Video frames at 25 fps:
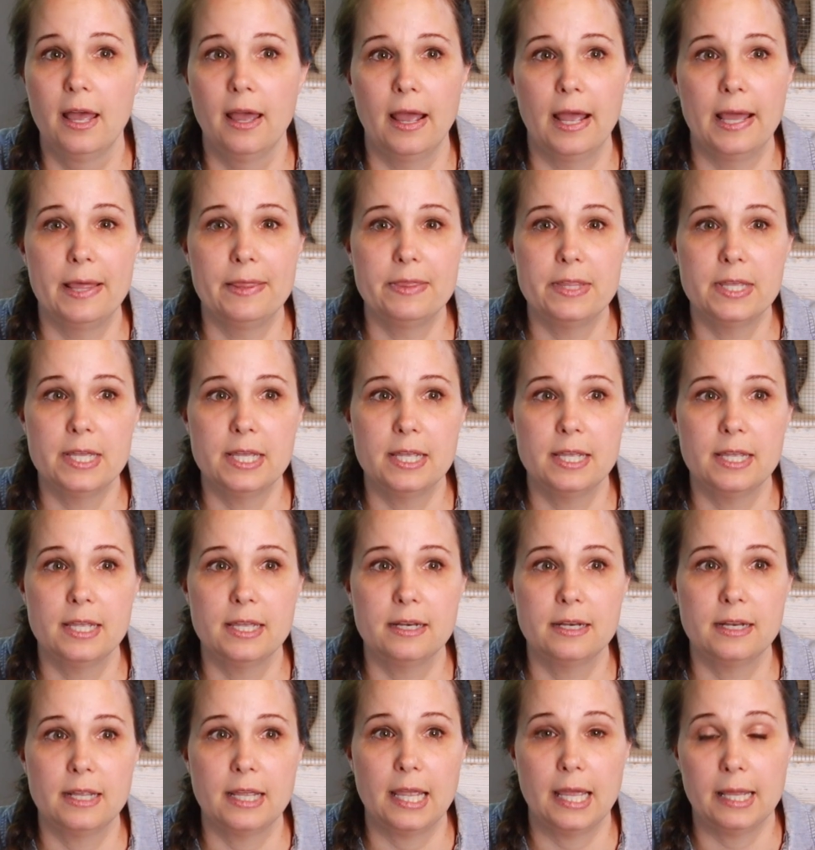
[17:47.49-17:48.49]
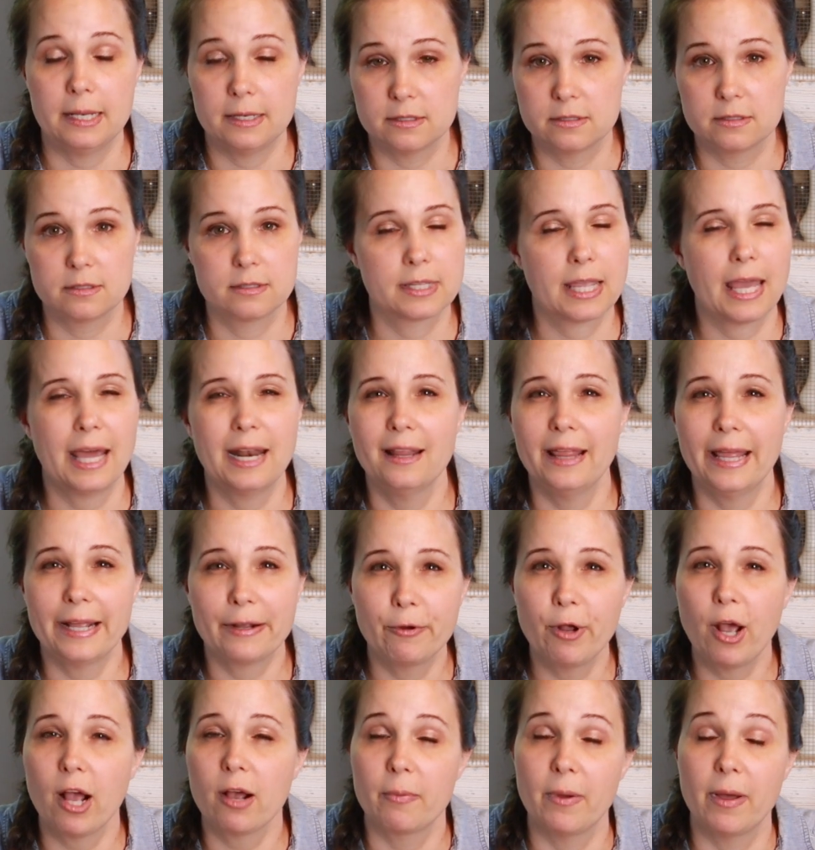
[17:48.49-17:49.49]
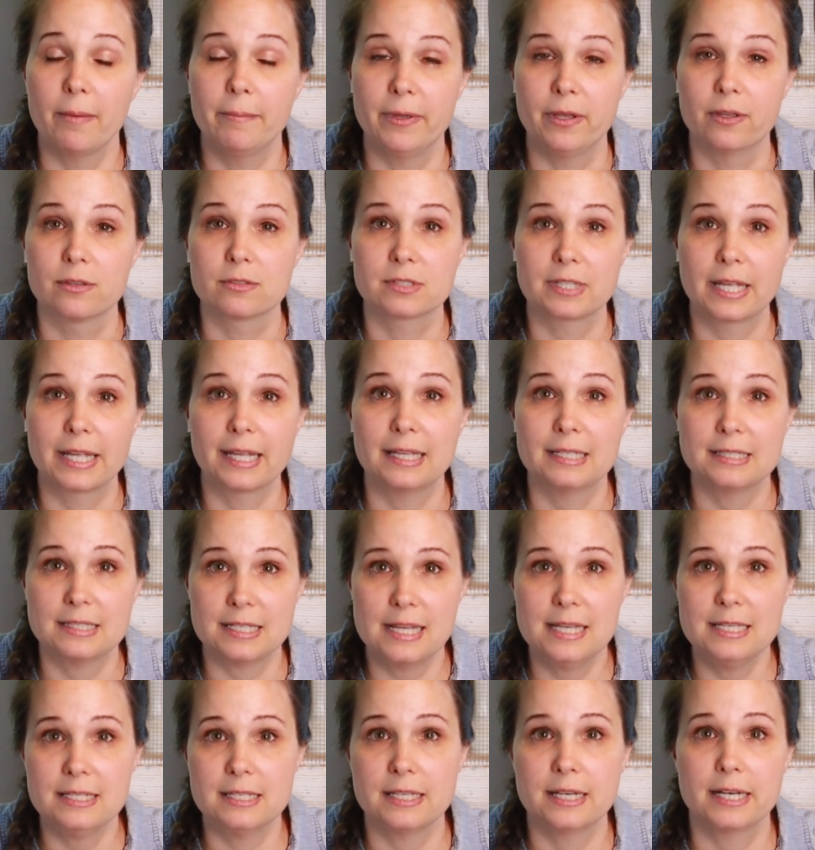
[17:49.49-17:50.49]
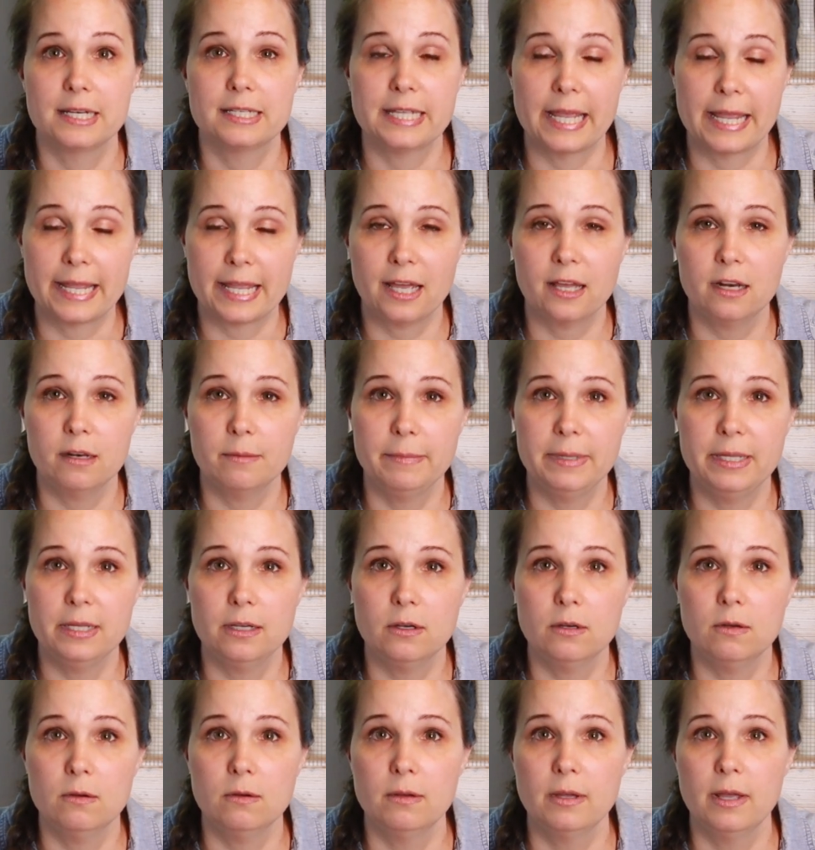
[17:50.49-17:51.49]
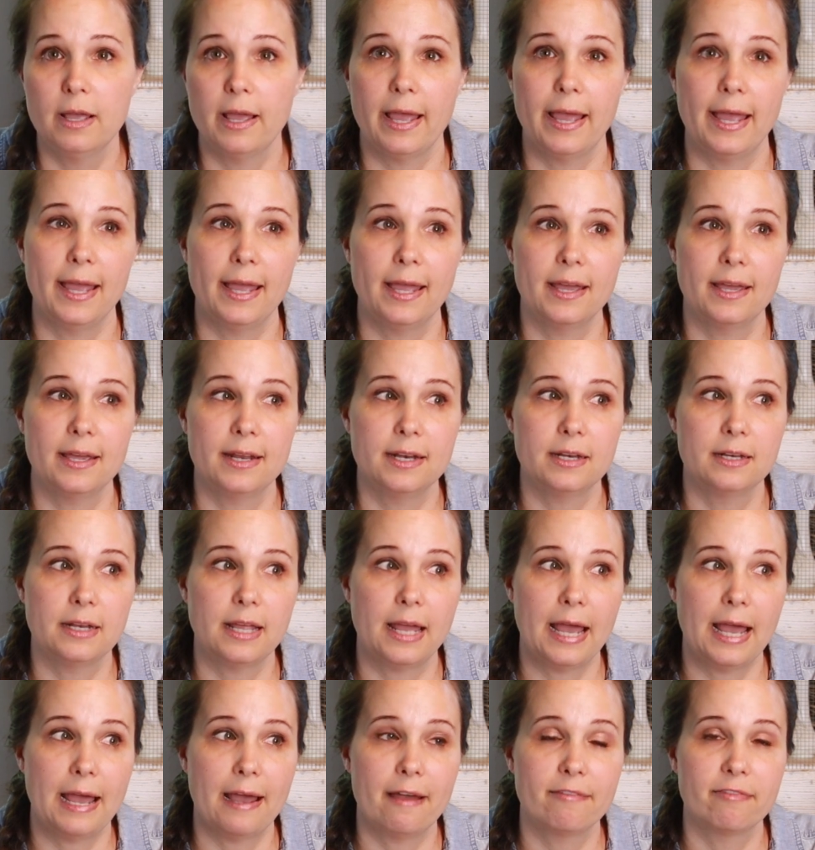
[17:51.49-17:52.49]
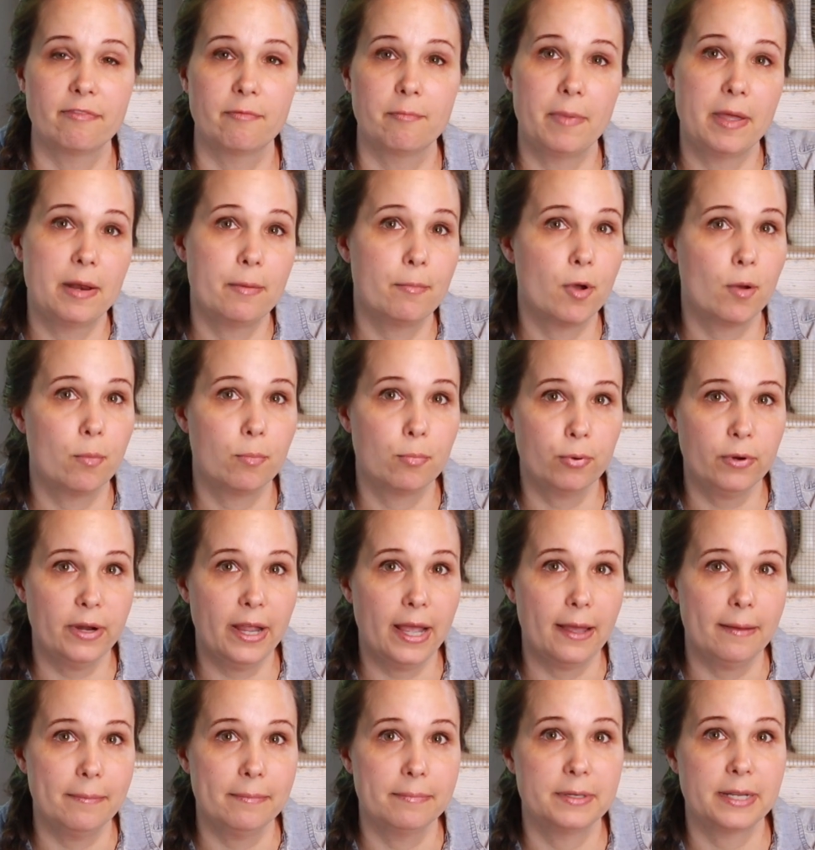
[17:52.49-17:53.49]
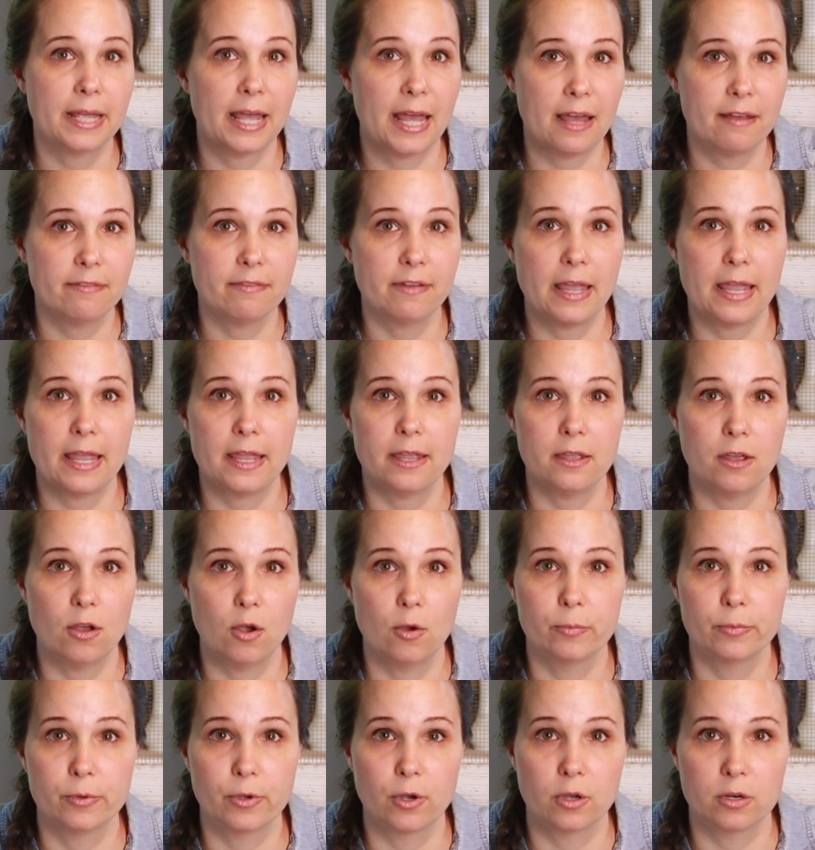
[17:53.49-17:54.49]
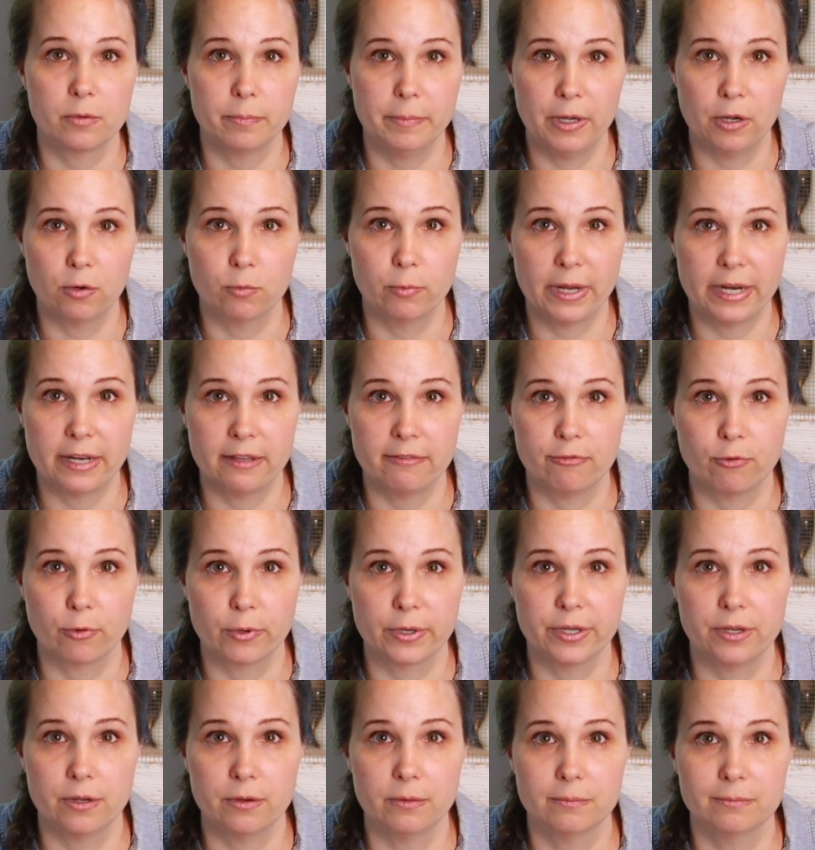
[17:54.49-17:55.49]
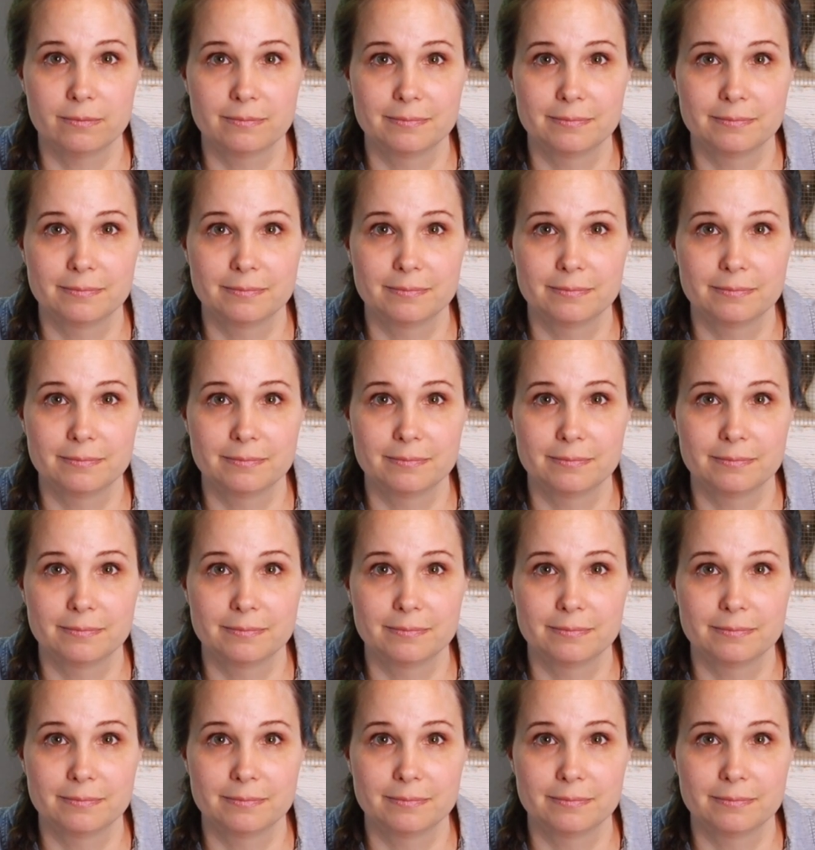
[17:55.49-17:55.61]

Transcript: And then it's kind of like crock pot meals. Like, it's easy to take out a meal and have minimal prep to have a home cooked meal ready for you.